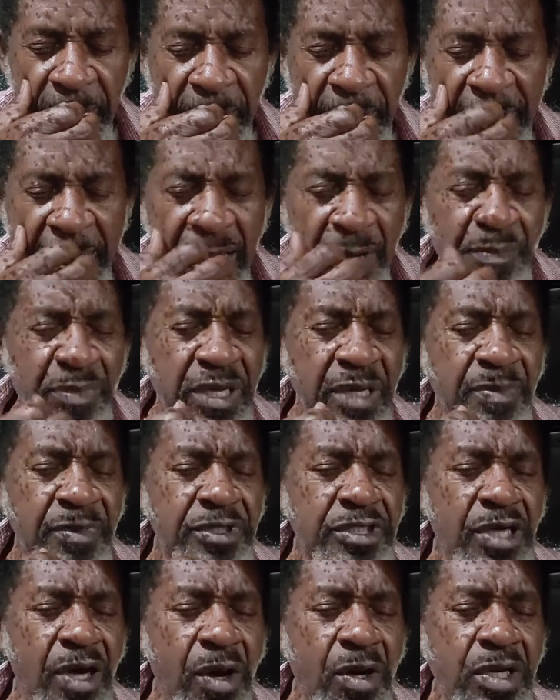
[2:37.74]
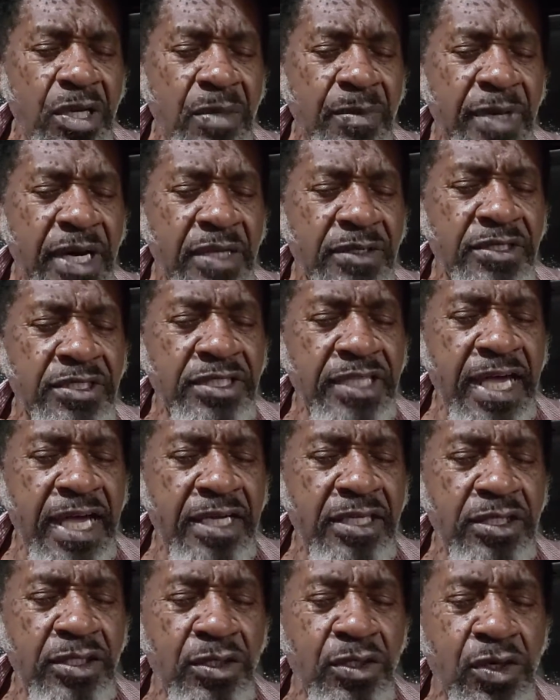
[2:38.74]
You got people talking about
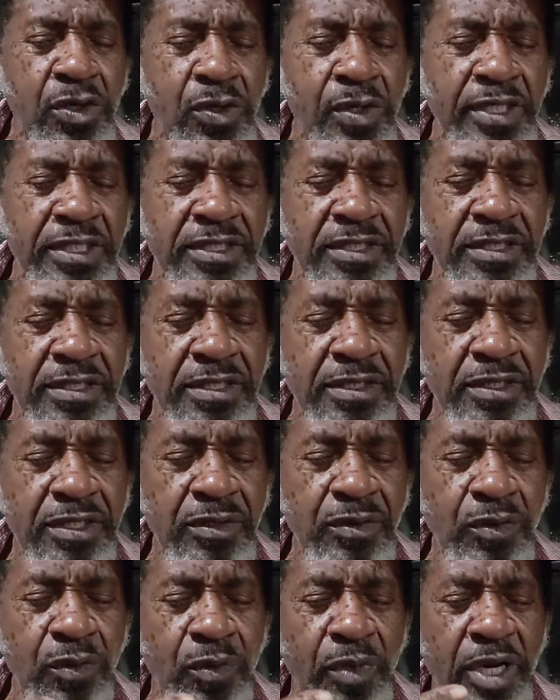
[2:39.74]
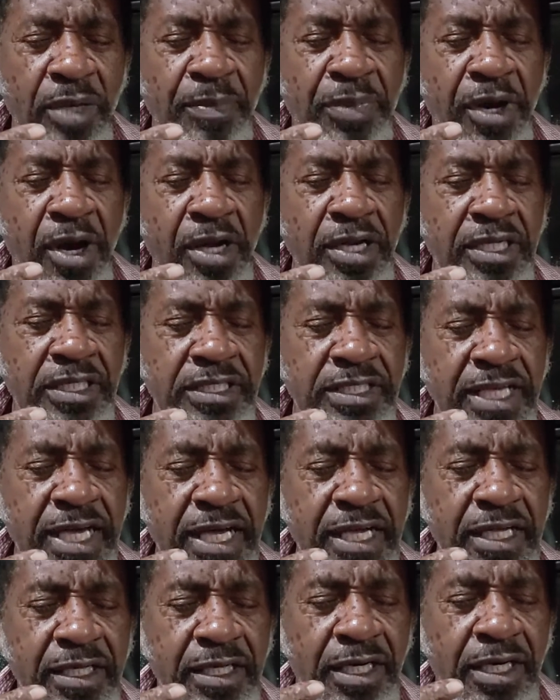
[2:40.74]
stacking the courts. One party
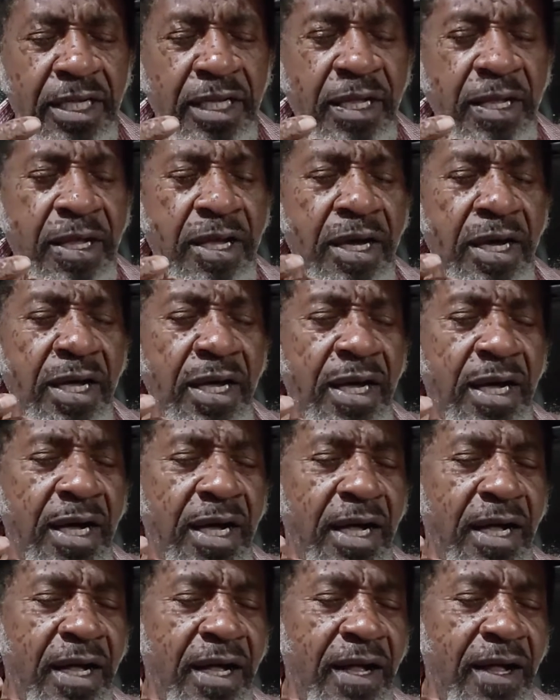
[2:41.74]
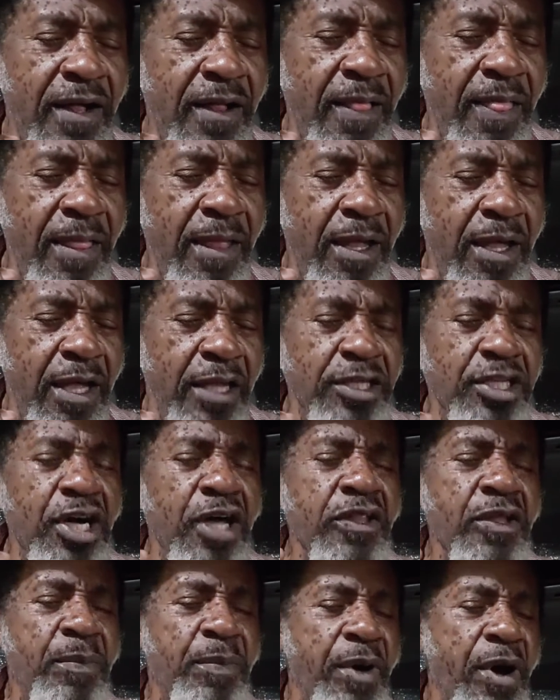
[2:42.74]
saying uh,
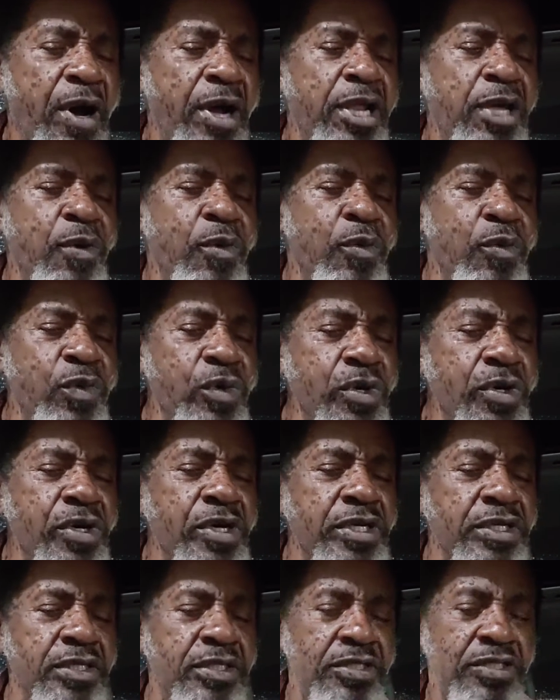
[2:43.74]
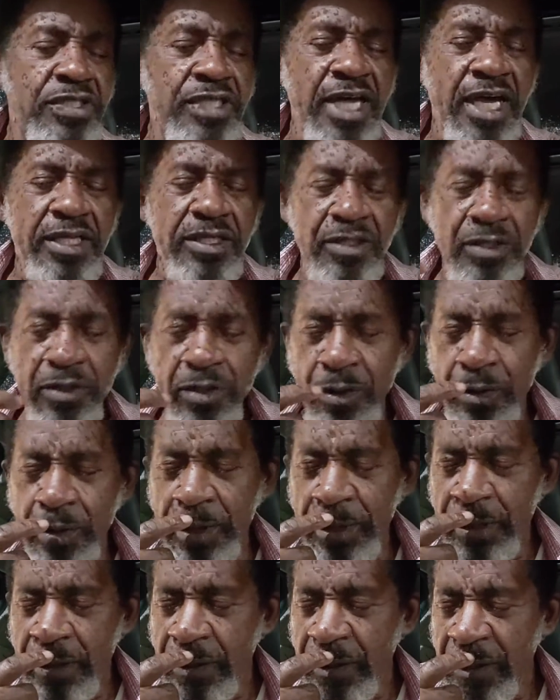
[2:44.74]
another party would stack the
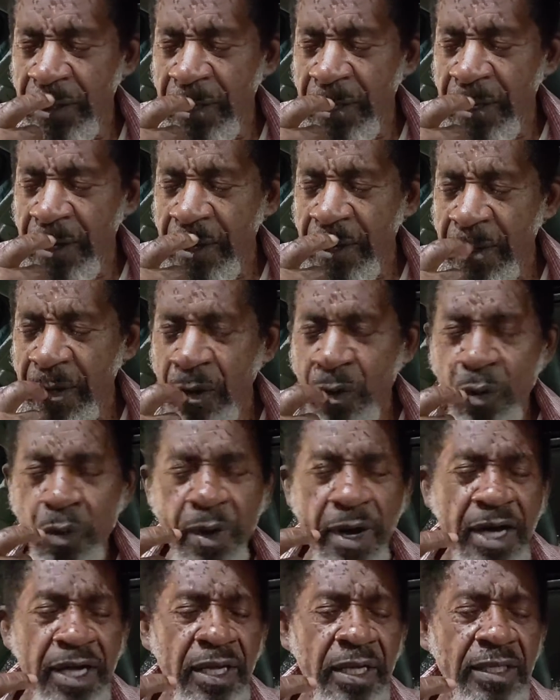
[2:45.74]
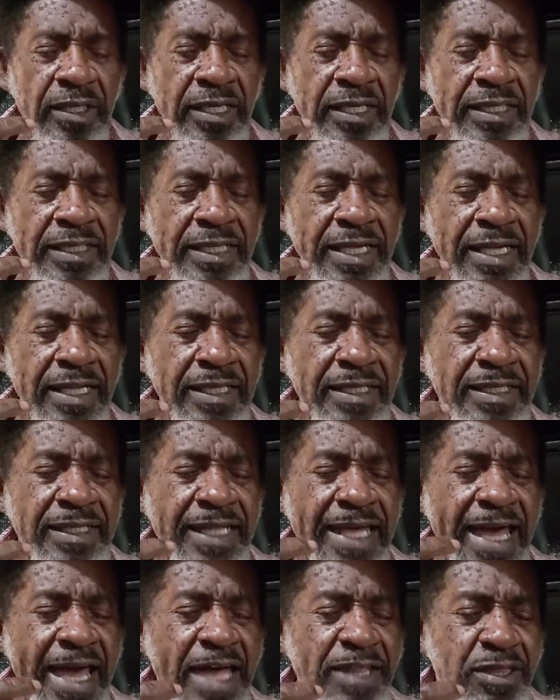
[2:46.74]
court, while
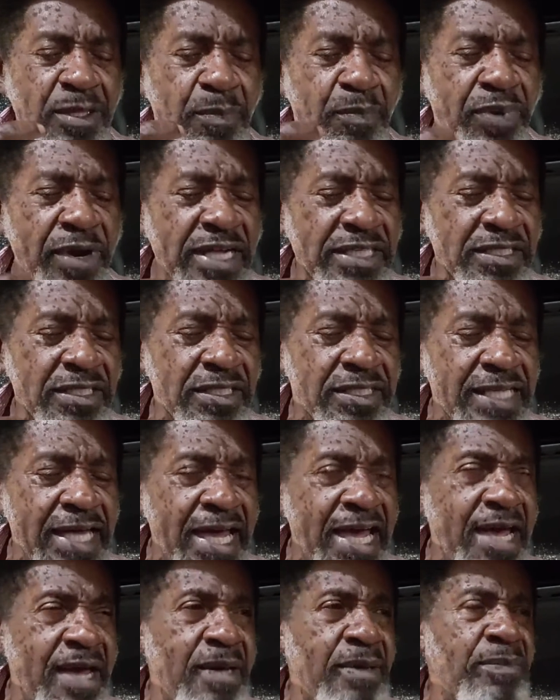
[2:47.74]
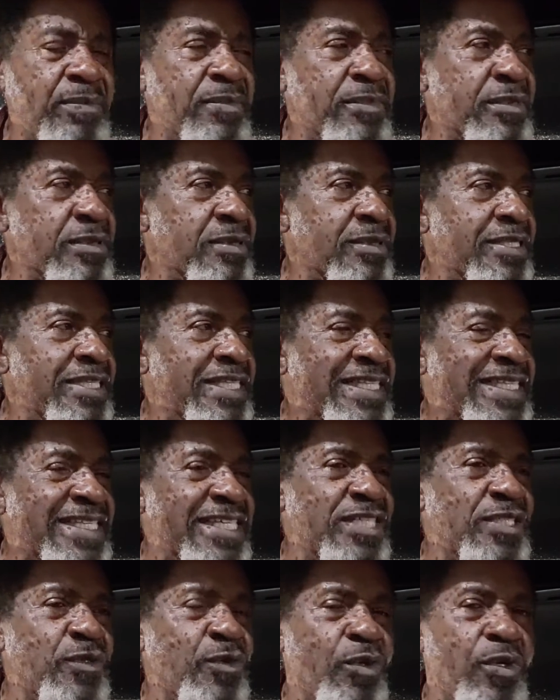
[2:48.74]
at the present time,
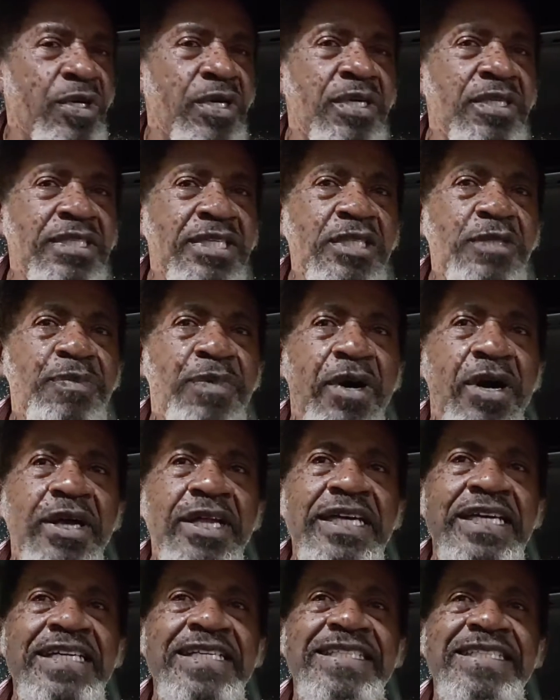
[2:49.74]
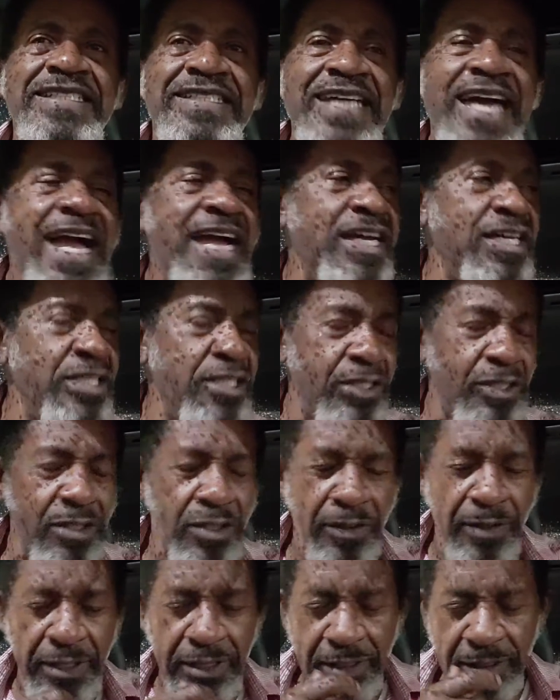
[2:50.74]
this one, this party is stacking the
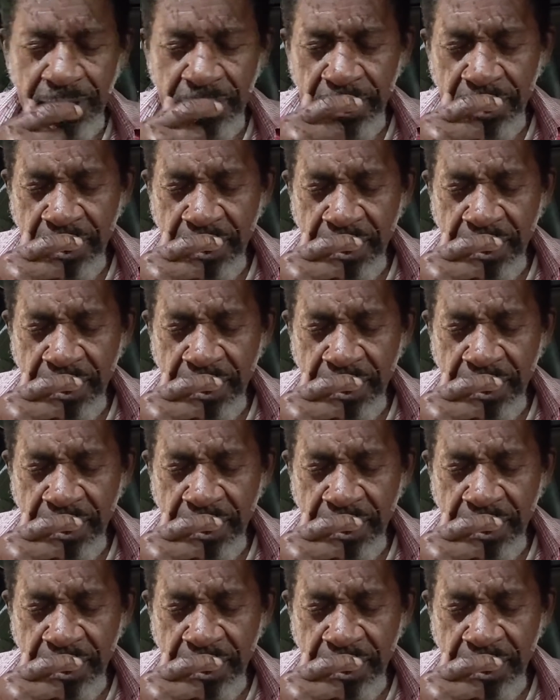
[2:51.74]
courts.